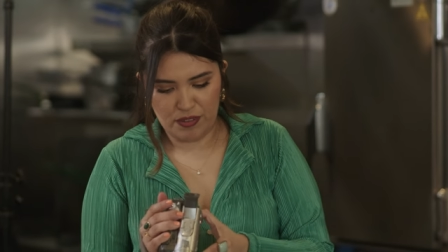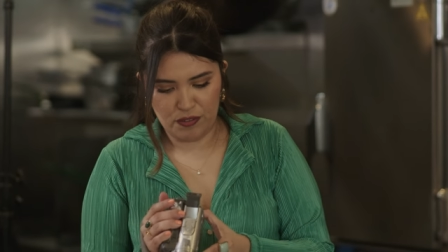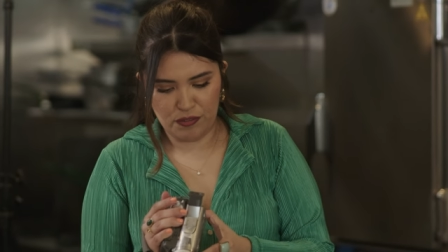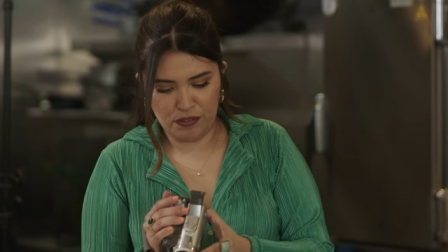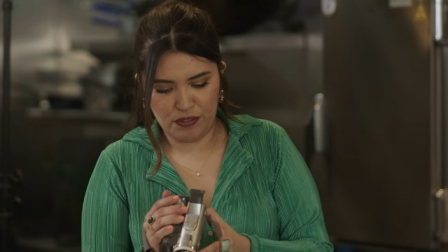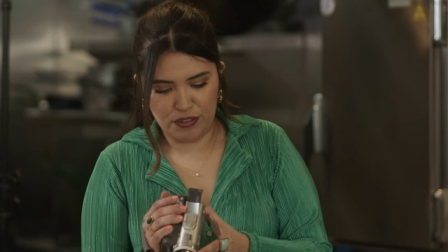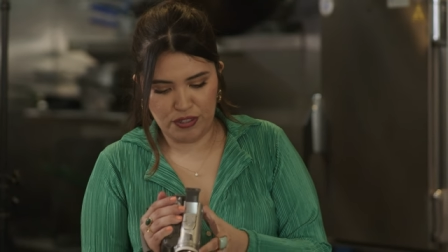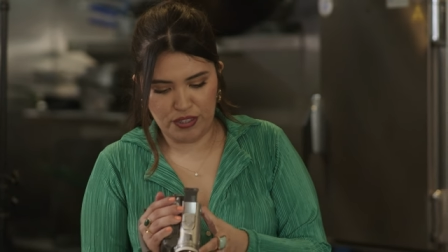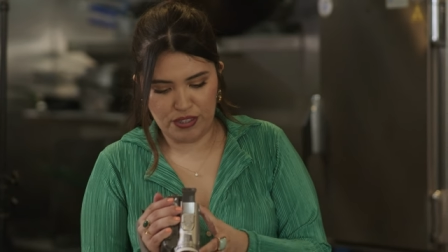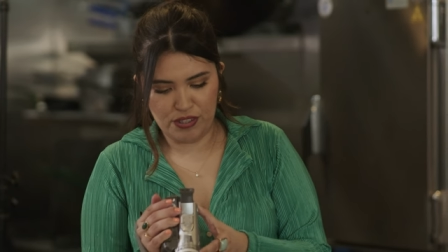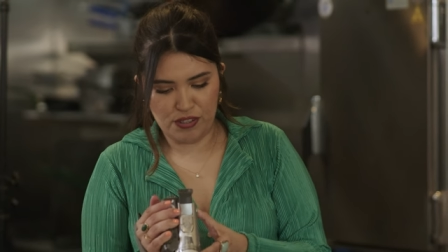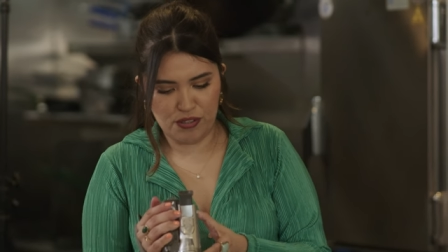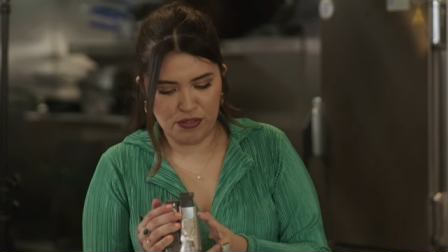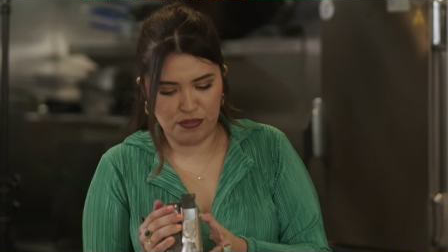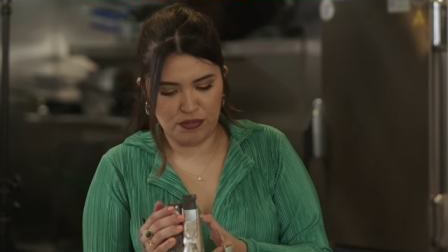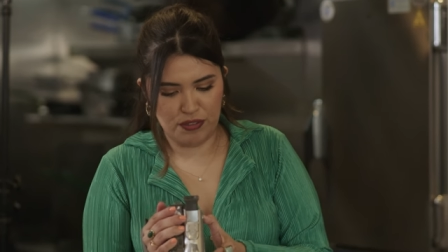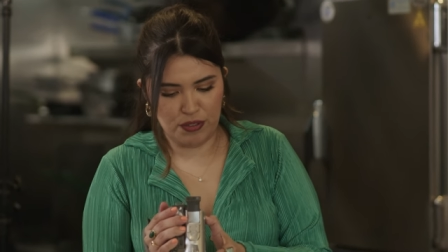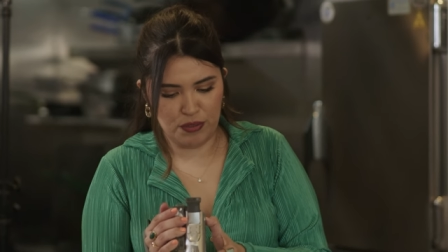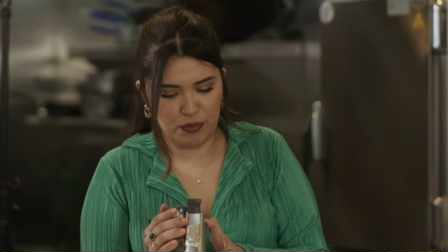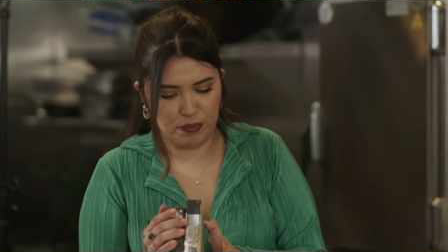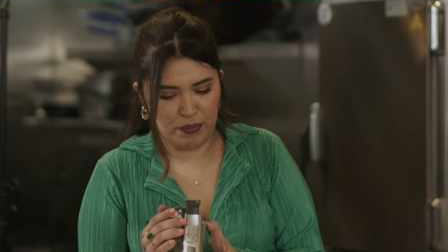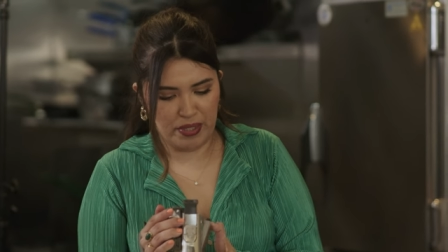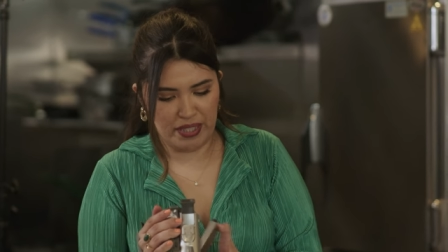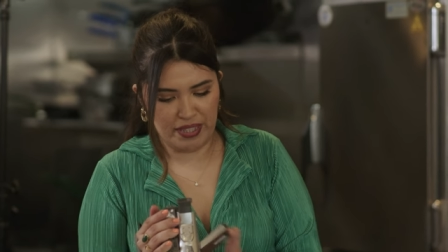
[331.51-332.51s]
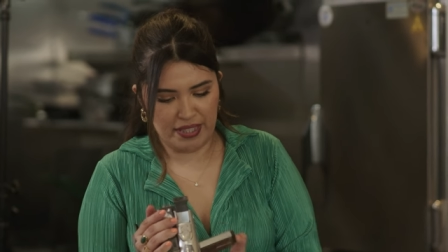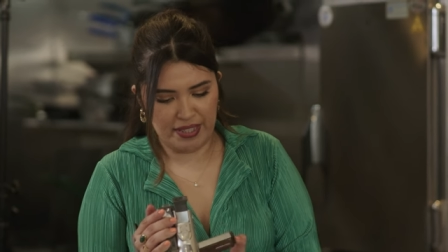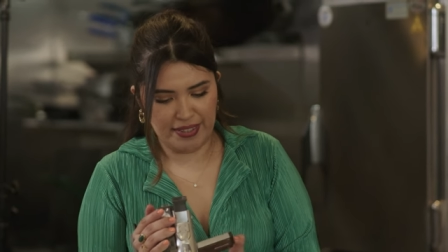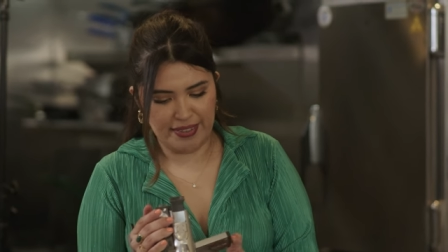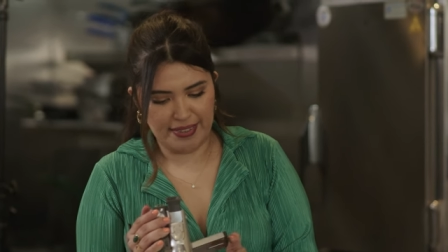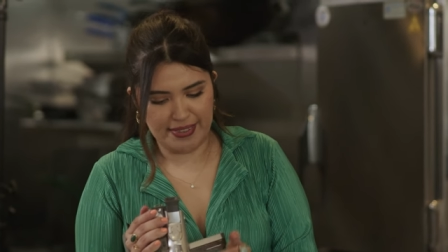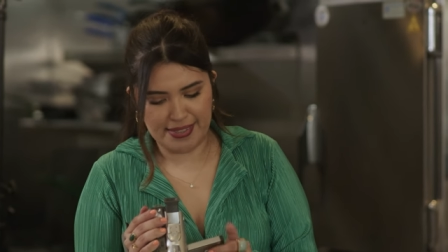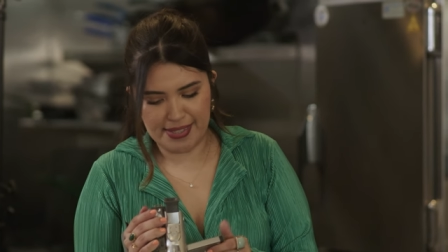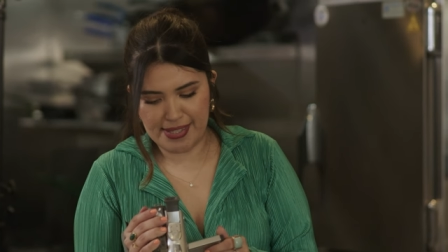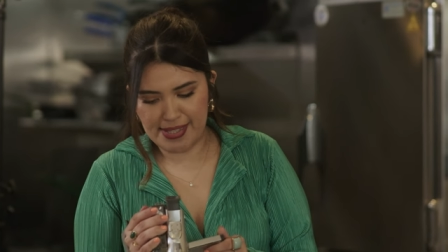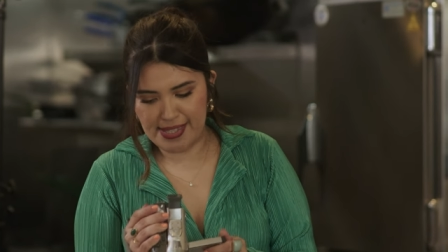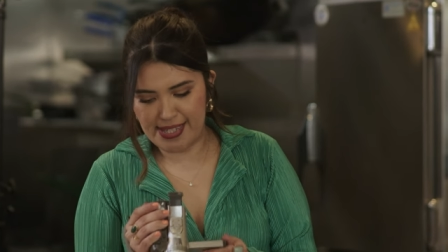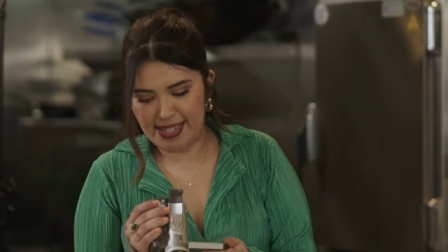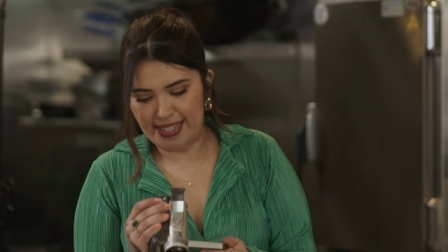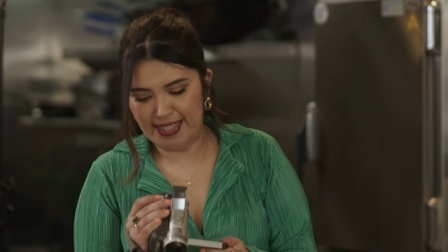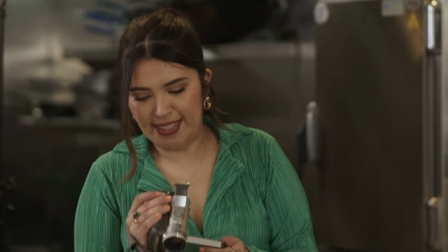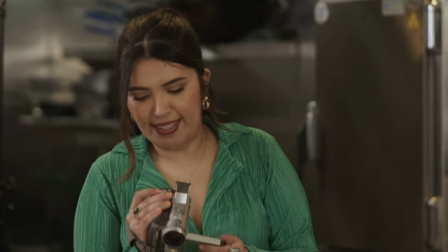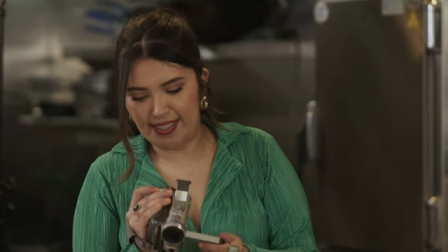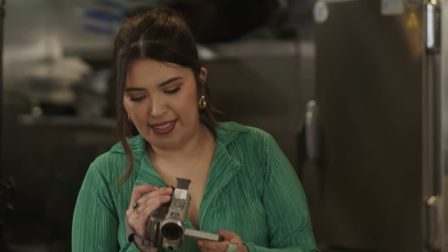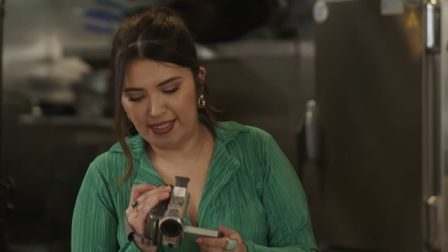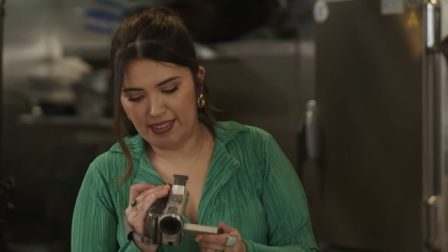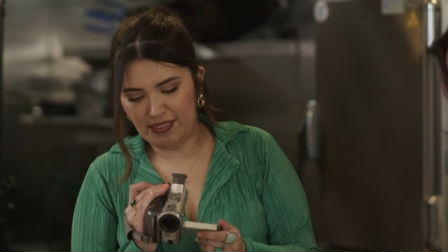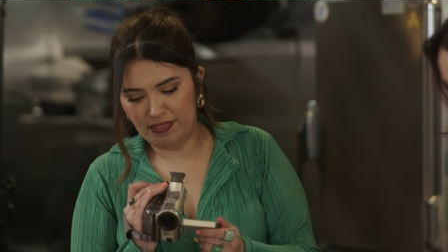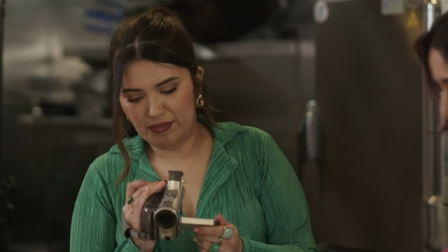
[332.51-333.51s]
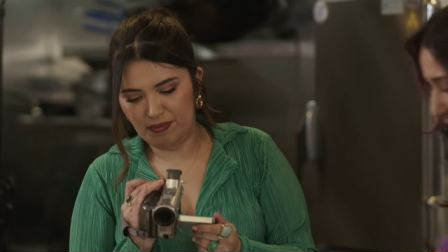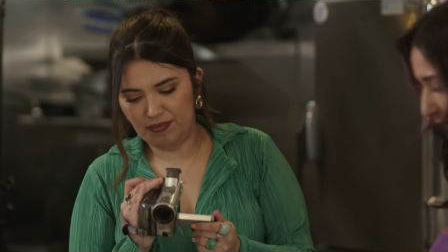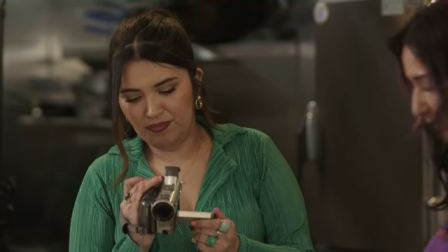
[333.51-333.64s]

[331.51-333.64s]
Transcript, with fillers: footage of you making this tea.